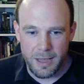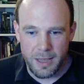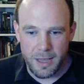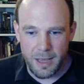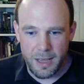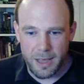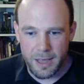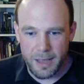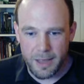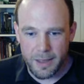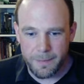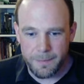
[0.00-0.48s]

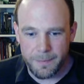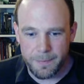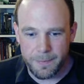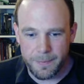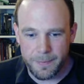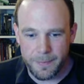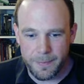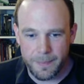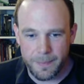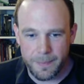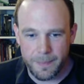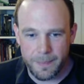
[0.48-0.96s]
Um,
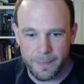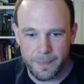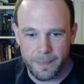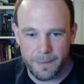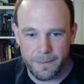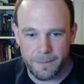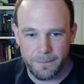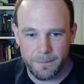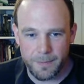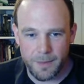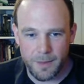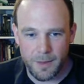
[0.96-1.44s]

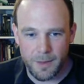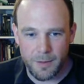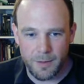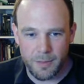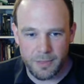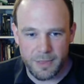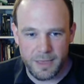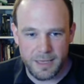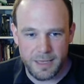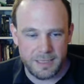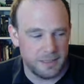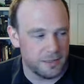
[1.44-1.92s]

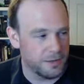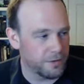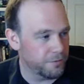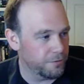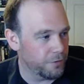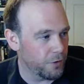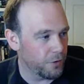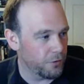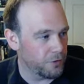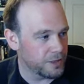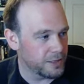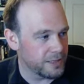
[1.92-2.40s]
this
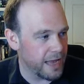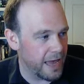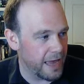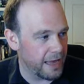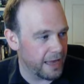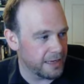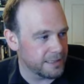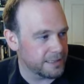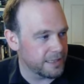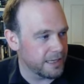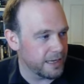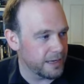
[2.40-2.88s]
forest
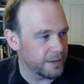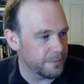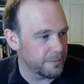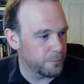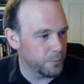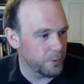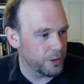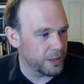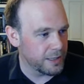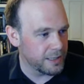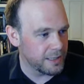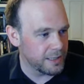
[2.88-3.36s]
hex here,
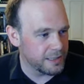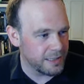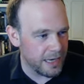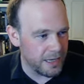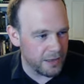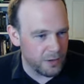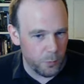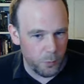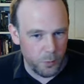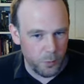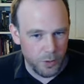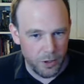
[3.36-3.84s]
we're going to say
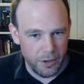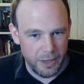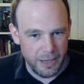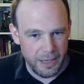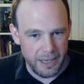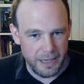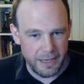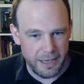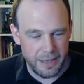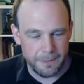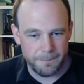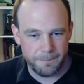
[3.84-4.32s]
that we are
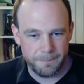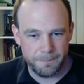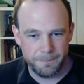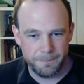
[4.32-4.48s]
here.